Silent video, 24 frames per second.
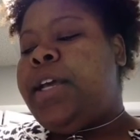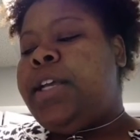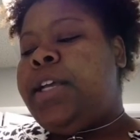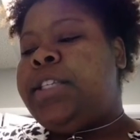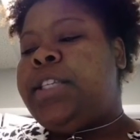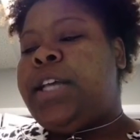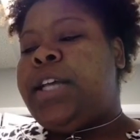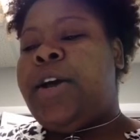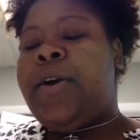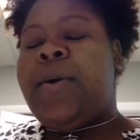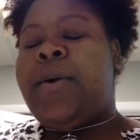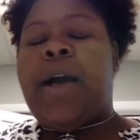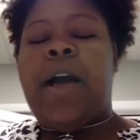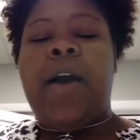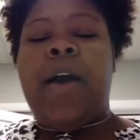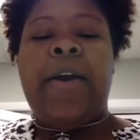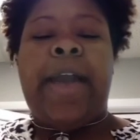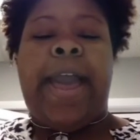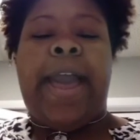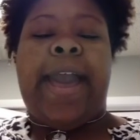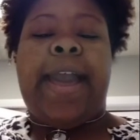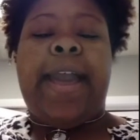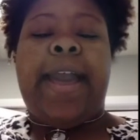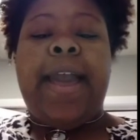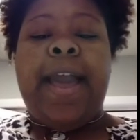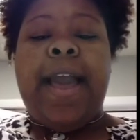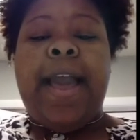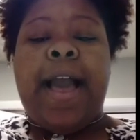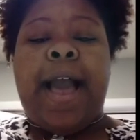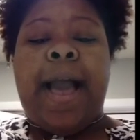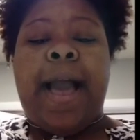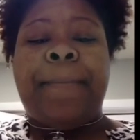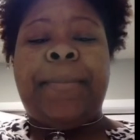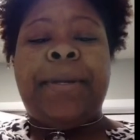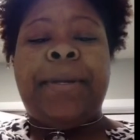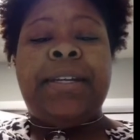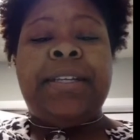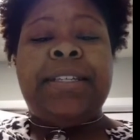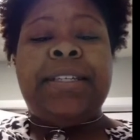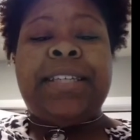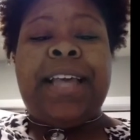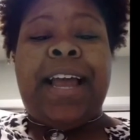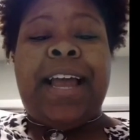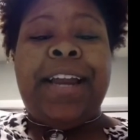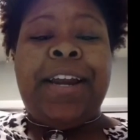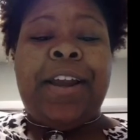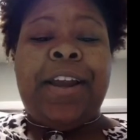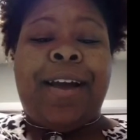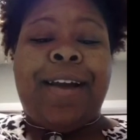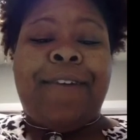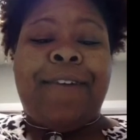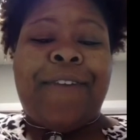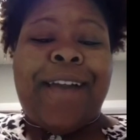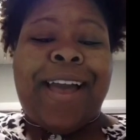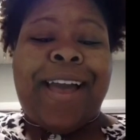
So, okay, I'm going to sign off.